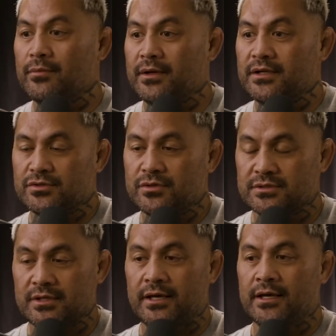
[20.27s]
But as soon
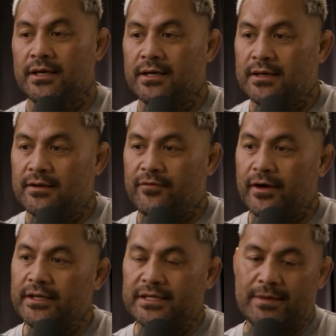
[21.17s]
as
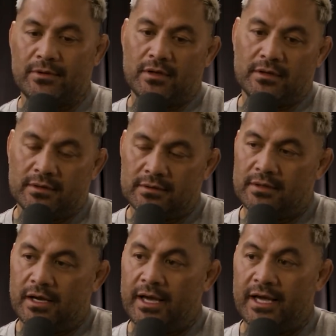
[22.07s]
fighting came along,
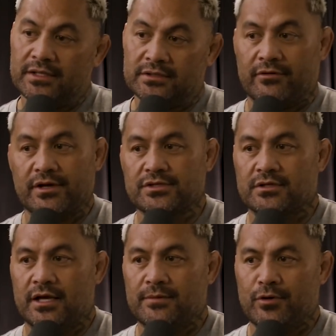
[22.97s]
I had a
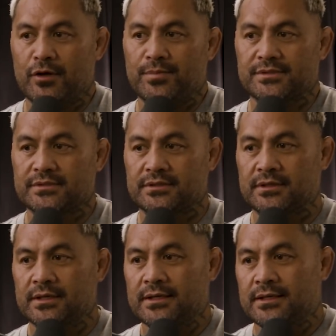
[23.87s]
direction, I had purpose,
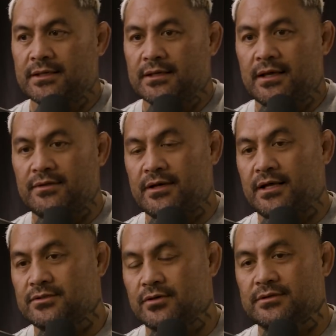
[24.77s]
and then
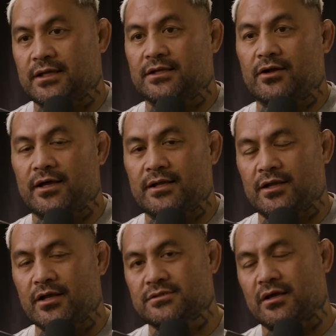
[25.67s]
I took that, and
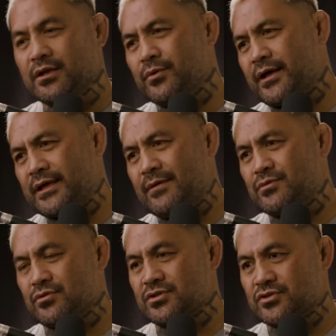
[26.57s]
it's only when I came
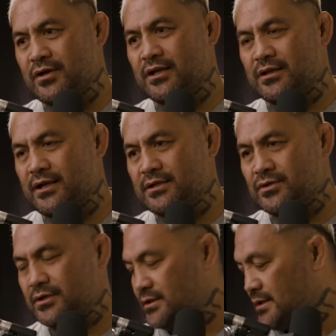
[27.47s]
to Australia that I
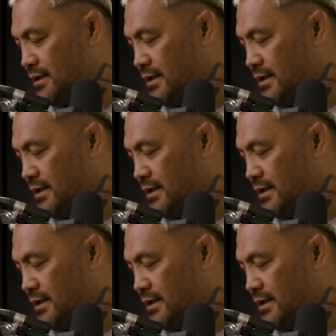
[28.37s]
took it